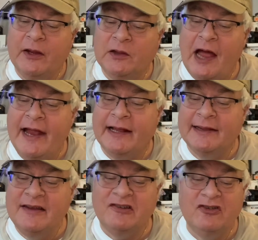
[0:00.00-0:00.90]
you like,
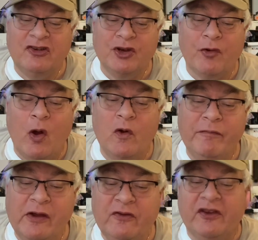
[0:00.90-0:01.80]
listen to your own
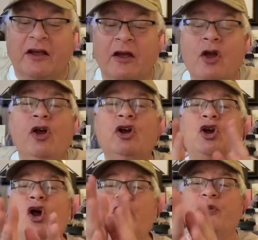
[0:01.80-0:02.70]
music,
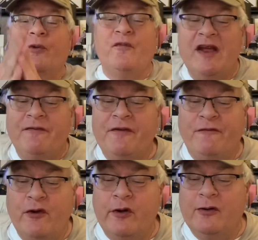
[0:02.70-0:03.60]
cook your favorite
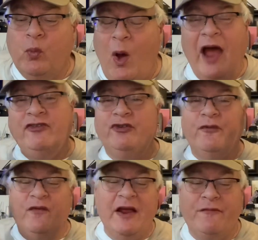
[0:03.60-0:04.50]
food, watch your
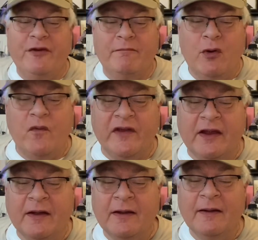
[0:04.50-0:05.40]
favorite
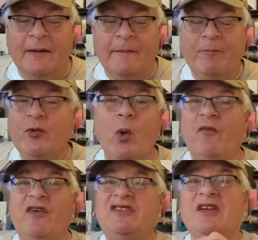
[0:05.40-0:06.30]
movie, or
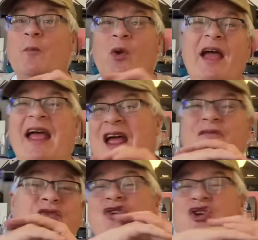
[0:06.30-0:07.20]
visit
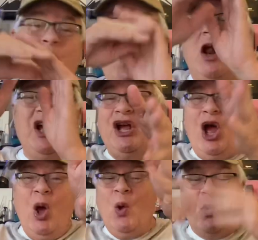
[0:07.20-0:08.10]
wherever you want to
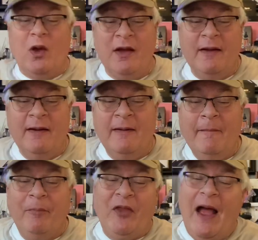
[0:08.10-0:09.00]
go.
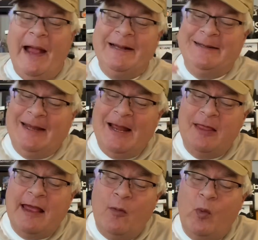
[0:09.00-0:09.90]
The idea
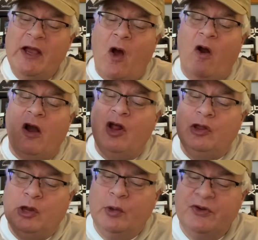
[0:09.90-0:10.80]
that we are a
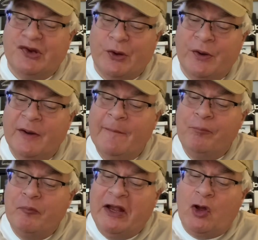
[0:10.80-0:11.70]
loser
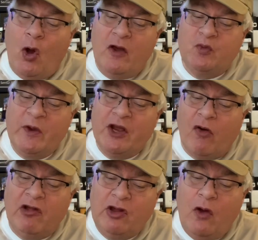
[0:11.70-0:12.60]
because we
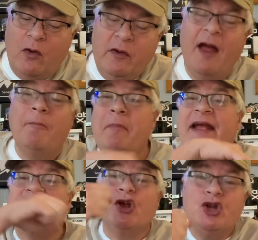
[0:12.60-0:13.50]
are alone
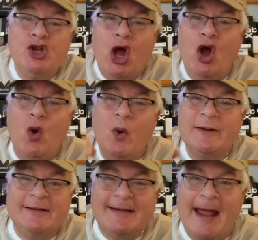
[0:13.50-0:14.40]
makes no
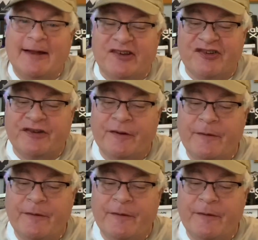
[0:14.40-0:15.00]
sense.